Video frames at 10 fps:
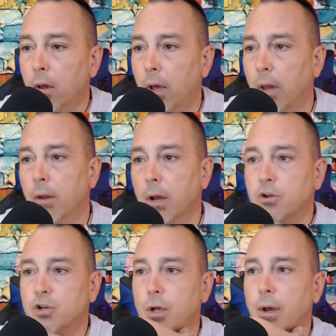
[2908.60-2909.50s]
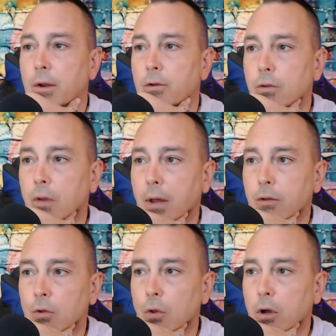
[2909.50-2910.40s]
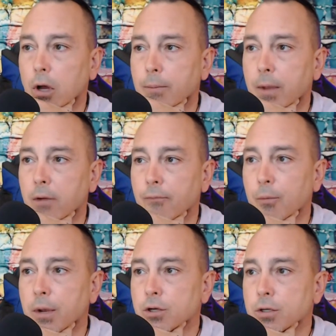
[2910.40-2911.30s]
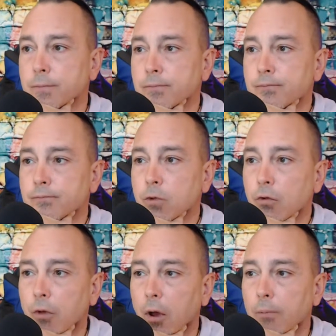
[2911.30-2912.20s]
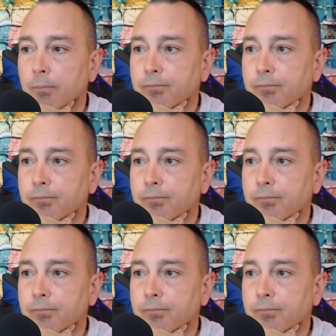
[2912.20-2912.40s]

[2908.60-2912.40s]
And then I can show you how to look up that information. So